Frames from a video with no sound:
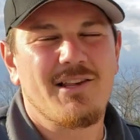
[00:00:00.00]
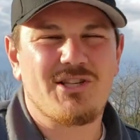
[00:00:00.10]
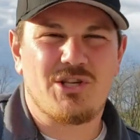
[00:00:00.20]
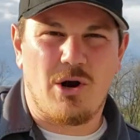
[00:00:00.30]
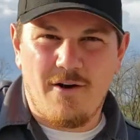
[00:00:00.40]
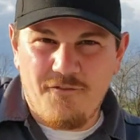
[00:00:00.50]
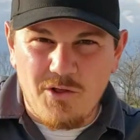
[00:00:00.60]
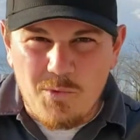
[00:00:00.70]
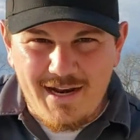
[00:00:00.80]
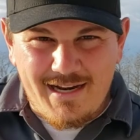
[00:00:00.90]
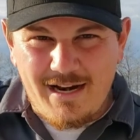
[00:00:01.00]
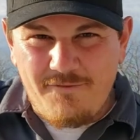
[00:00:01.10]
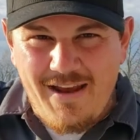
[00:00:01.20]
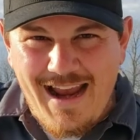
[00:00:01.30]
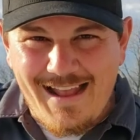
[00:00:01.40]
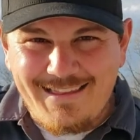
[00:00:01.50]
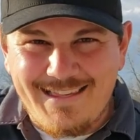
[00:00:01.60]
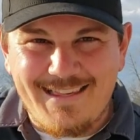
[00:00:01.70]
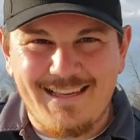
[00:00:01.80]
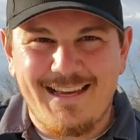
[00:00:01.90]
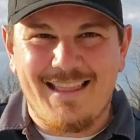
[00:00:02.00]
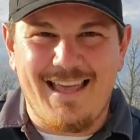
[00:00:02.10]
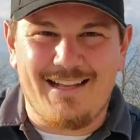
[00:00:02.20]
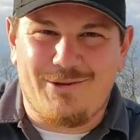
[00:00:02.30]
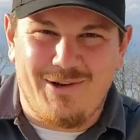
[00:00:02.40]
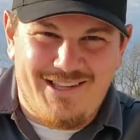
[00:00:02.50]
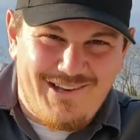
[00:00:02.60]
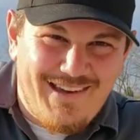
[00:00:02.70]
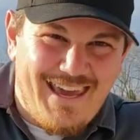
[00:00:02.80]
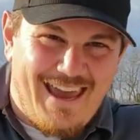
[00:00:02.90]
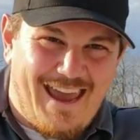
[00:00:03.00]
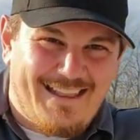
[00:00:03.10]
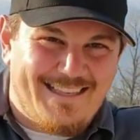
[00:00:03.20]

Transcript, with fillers: Sorry for the wind in advance. That's what you get.